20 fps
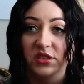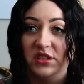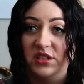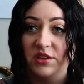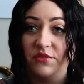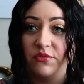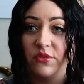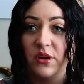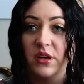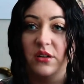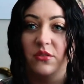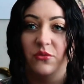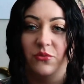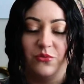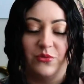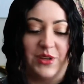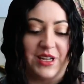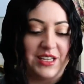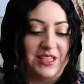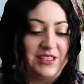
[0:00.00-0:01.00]

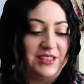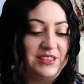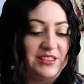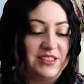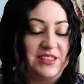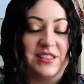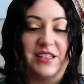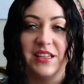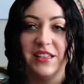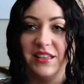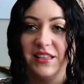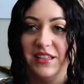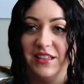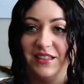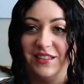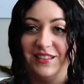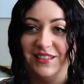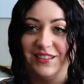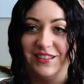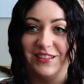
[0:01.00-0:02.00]
different ways that
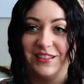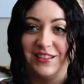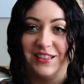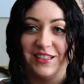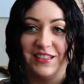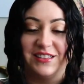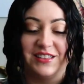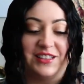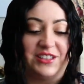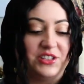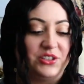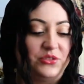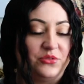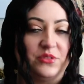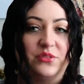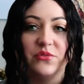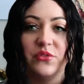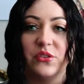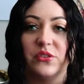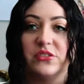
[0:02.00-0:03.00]
the
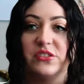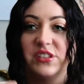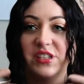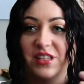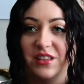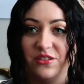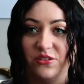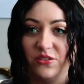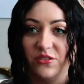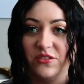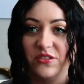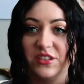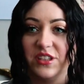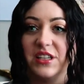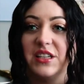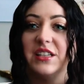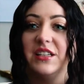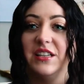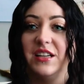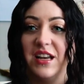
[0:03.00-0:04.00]
universe and the earth
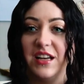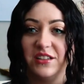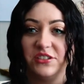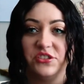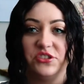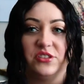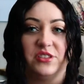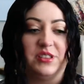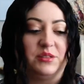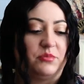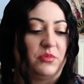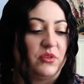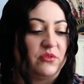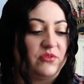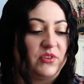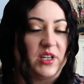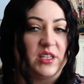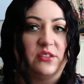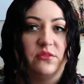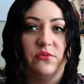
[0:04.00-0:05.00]
can actually
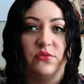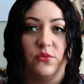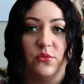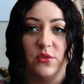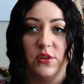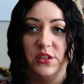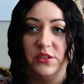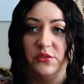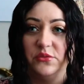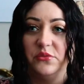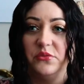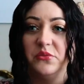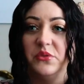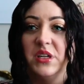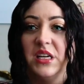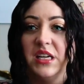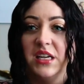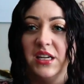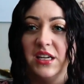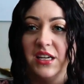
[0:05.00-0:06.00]
provide for you,
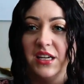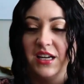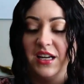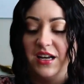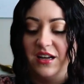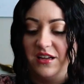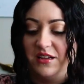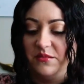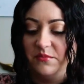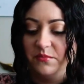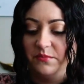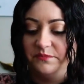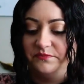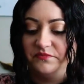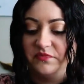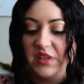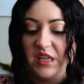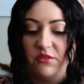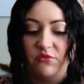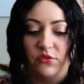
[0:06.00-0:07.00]

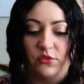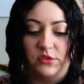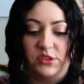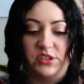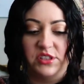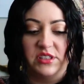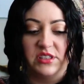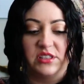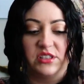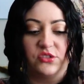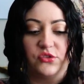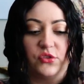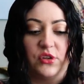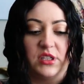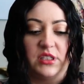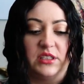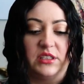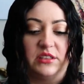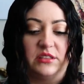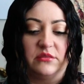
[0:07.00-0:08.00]
versus
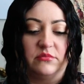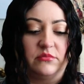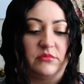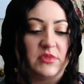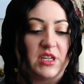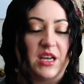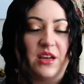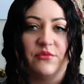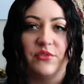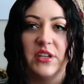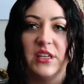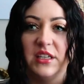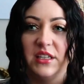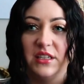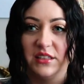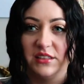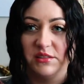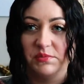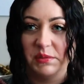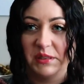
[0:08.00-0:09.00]
trying to have
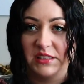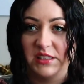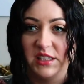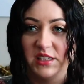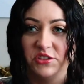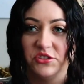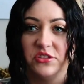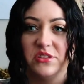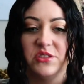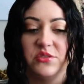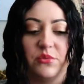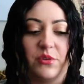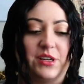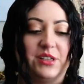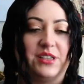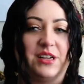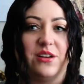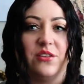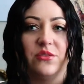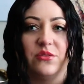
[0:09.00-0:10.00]
any expectations
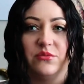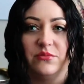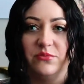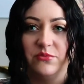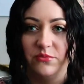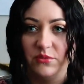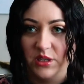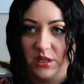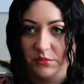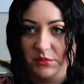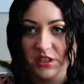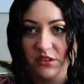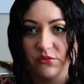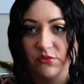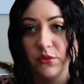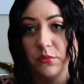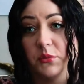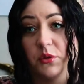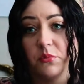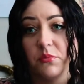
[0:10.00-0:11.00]
right now coming
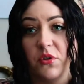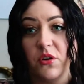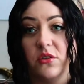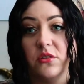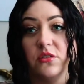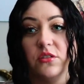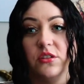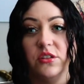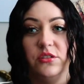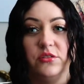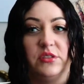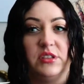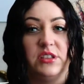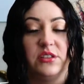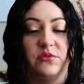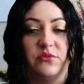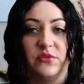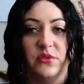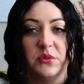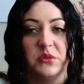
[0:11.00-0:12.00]
from your partner. You need
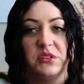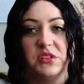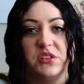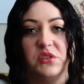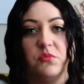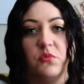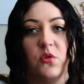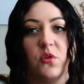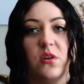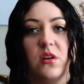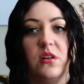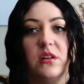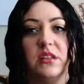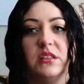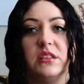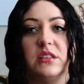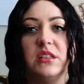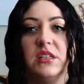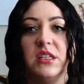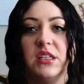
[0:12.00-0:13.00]
to focus more
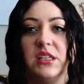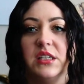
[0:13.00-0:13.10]
on,